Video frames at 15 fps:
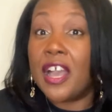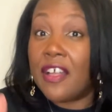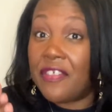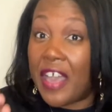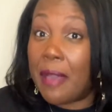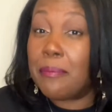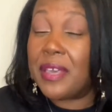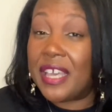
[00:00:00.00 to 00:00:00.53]

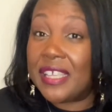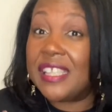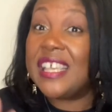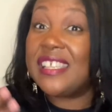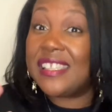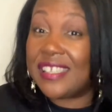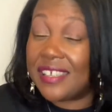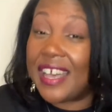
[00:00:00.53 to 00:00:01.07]
that means he
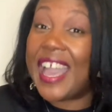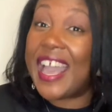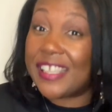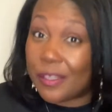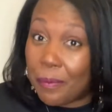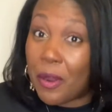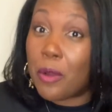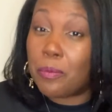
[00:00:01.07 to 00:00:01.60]
still has
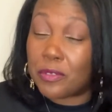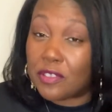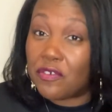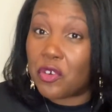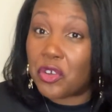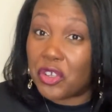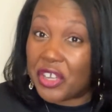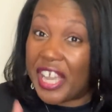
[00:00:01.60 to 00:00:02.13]
a purpose
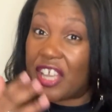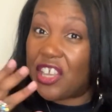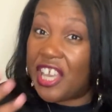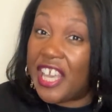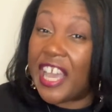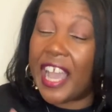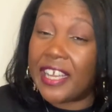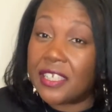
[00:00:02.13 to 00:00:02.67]
for you, and
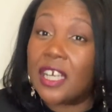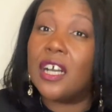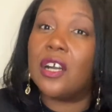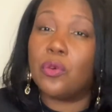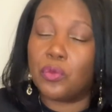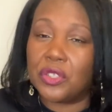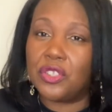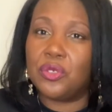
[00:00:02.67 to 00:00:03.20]
he ain't
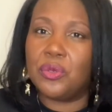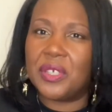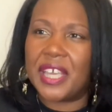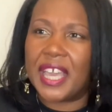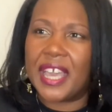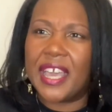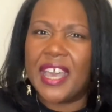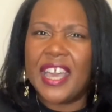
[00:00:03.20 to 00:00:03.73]
done with you
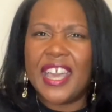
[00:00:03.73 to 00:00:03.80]
yet.